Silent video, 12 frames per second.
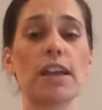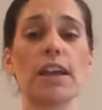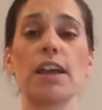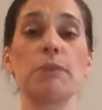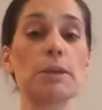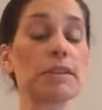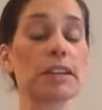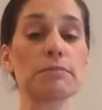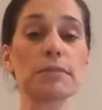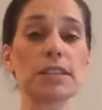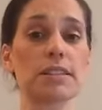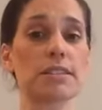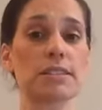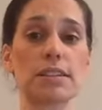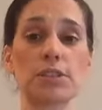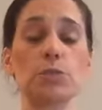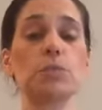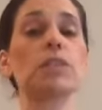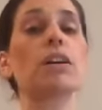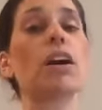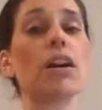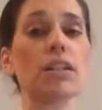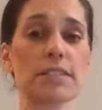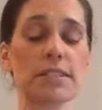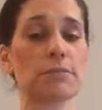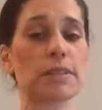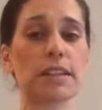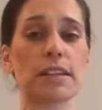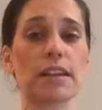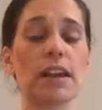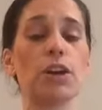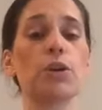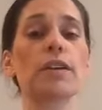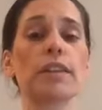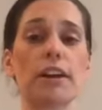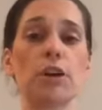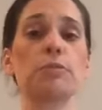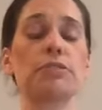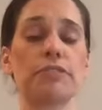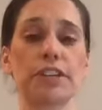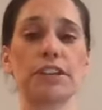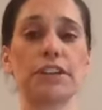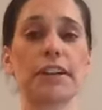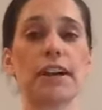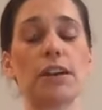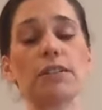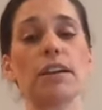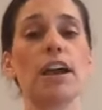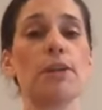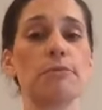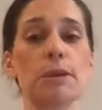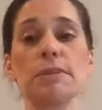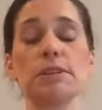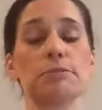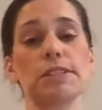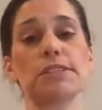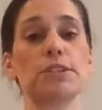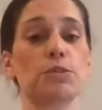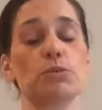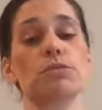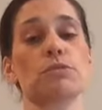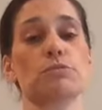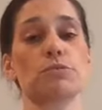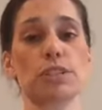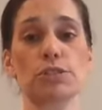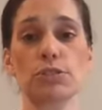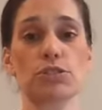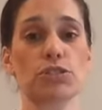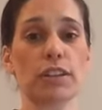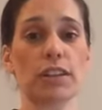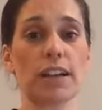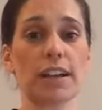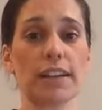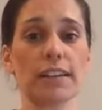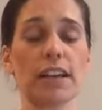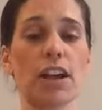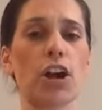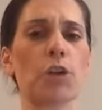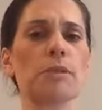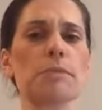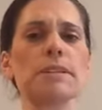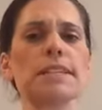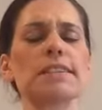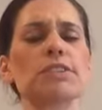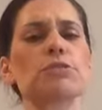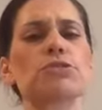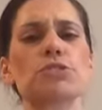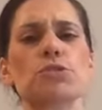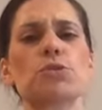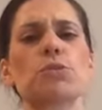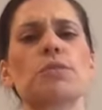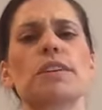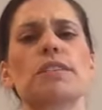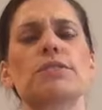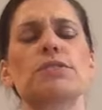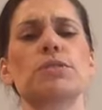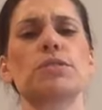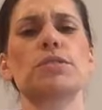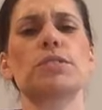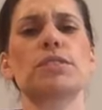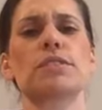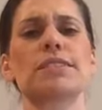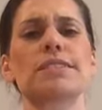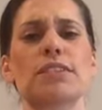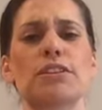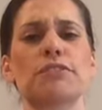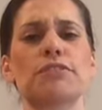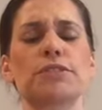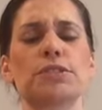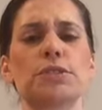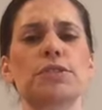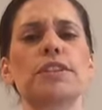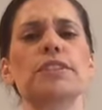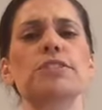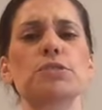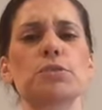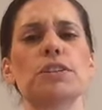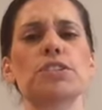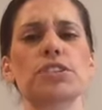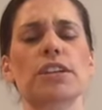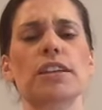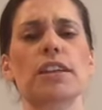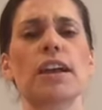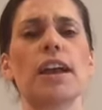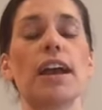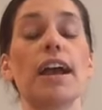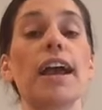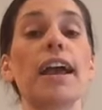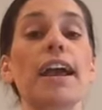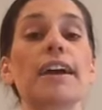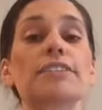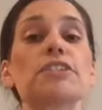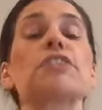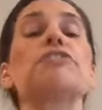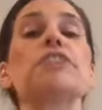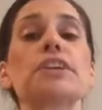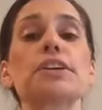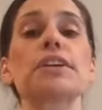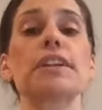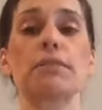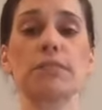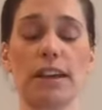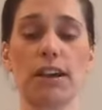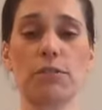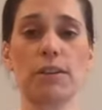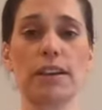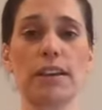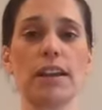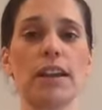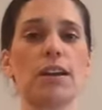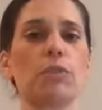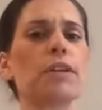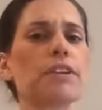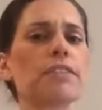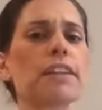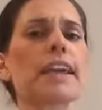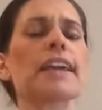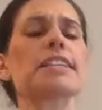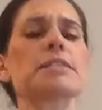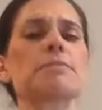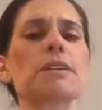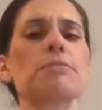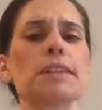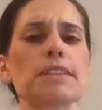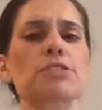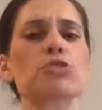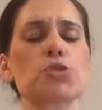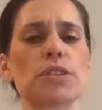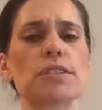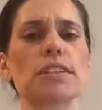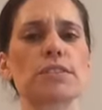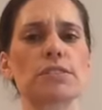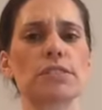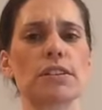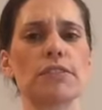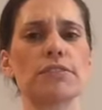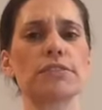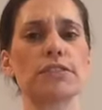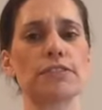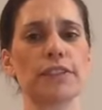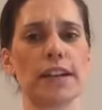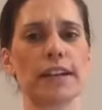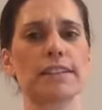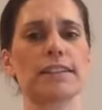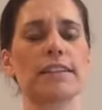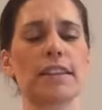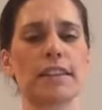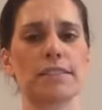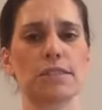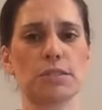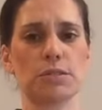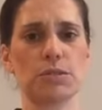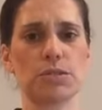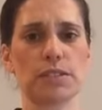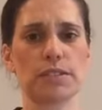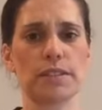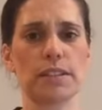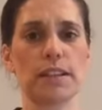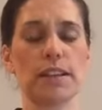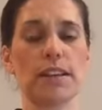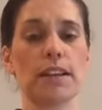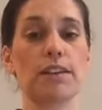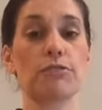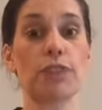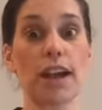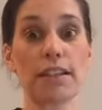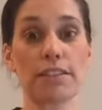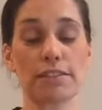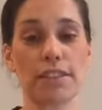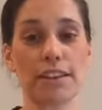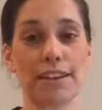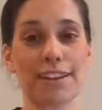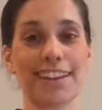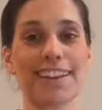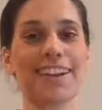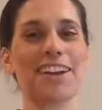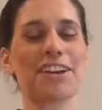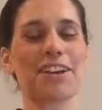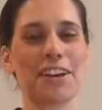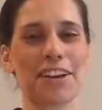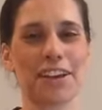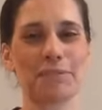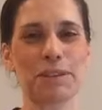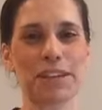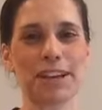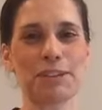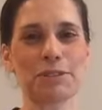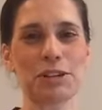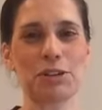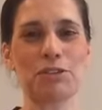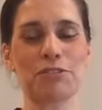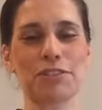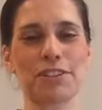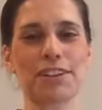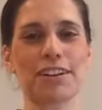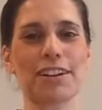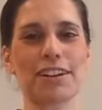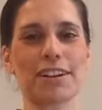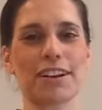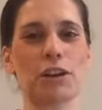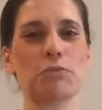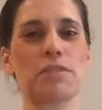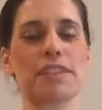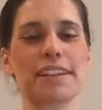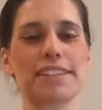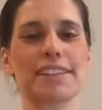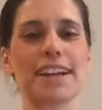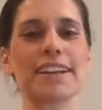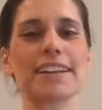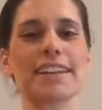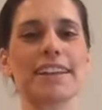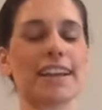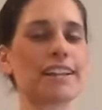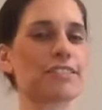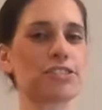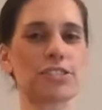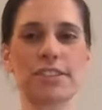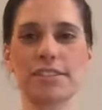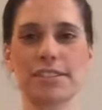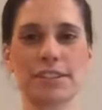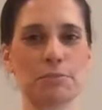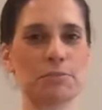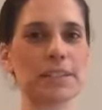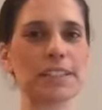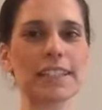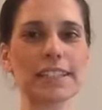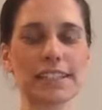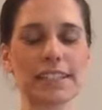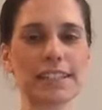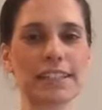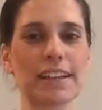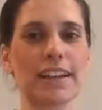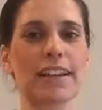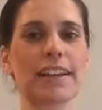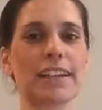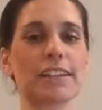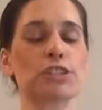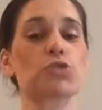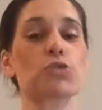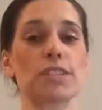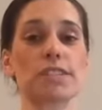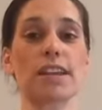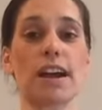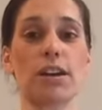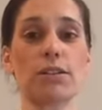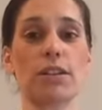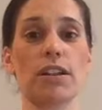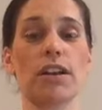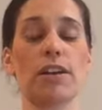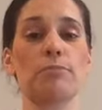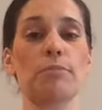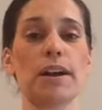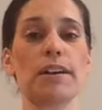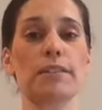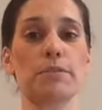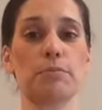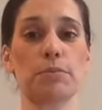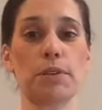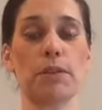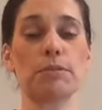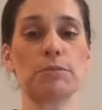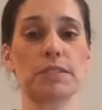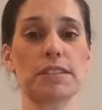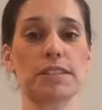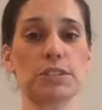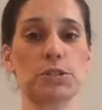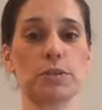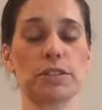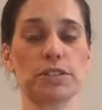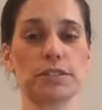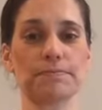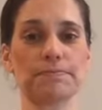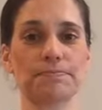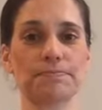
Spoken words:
Maybe it means that you will call somebody who can help you figure it out. Maybe it means that you do some research online, or maybe it's that you just tune into yourself, to your intuition, and figure it out that way. Whatever the case may be, is trusting yourself to find the solution rather than becoming overcome with anxiety and just completely getting stressed out by the problem or the situation.